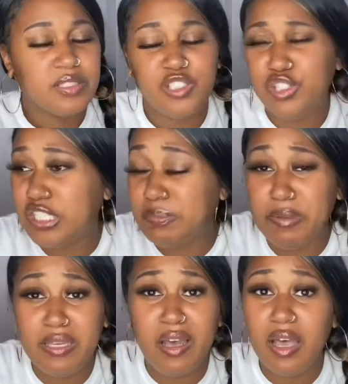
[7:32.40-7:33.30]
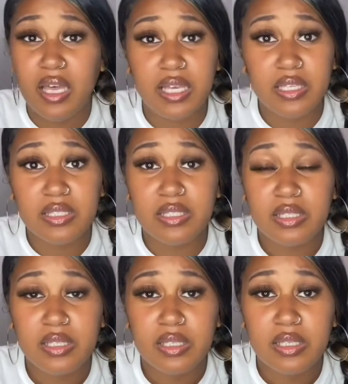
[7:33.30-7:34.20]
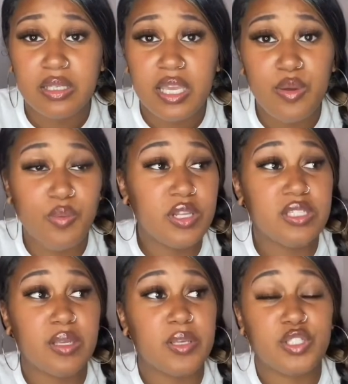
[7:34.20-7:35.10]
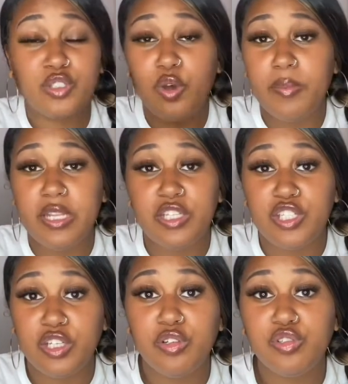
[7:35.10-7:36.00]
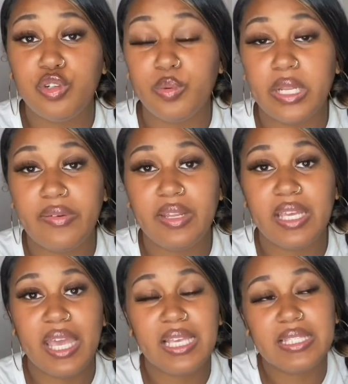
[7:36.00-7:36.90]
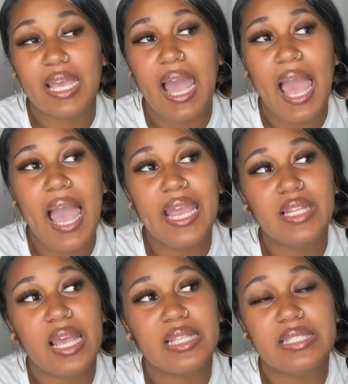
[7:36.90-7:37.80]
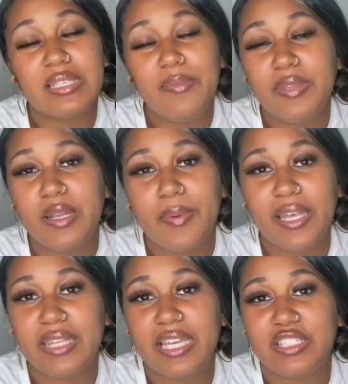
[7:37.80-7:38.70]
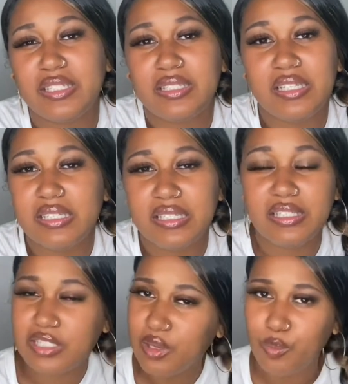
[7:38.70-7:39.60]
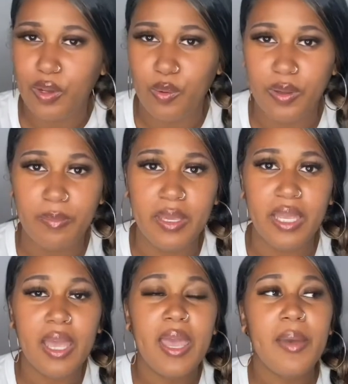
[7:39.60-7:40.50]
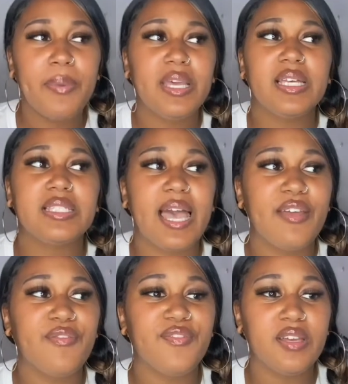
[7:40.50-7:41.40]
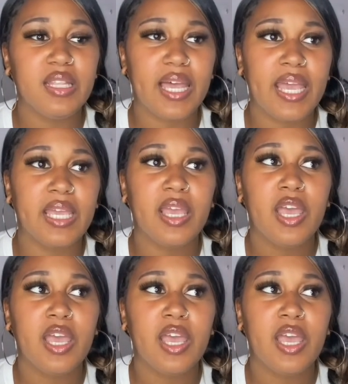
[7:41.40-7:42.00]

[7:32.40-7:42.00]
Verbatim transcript: just because he wants so many children or whatever the case, like, I, something about that just doesn't sit well with me, because I feel like